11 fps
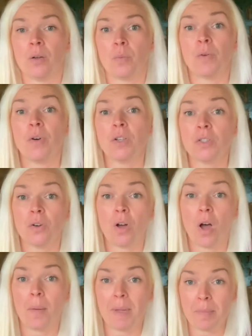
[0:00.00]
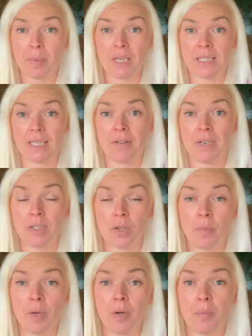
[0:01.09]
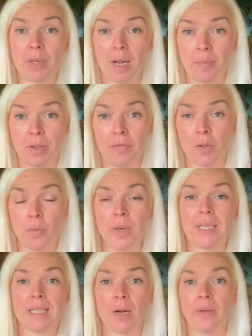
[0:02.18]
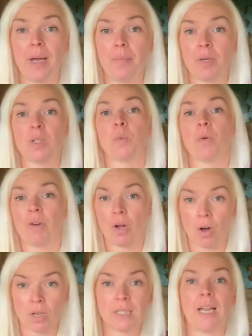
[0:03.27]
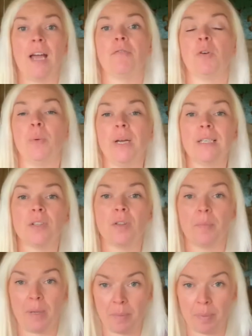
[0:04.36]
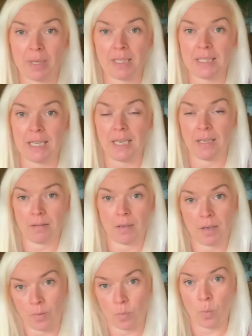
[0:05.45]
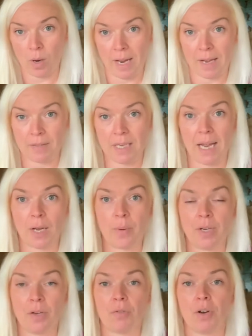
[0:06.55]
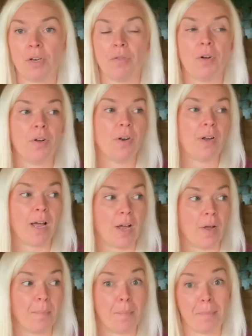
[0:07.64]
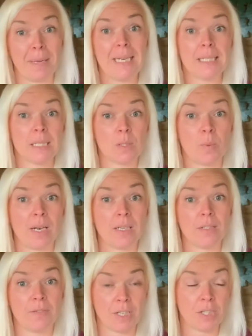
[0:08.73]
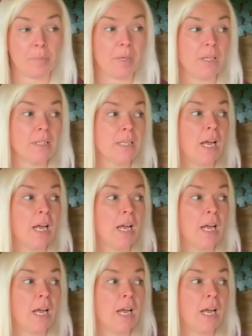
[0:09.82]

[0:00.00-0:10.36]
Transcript: we've also got a meat bird series coming up. That'll be a few weeks out yet, because we're recording it every week so that people can see what life's like when you're growing your own meat as well as vegetables.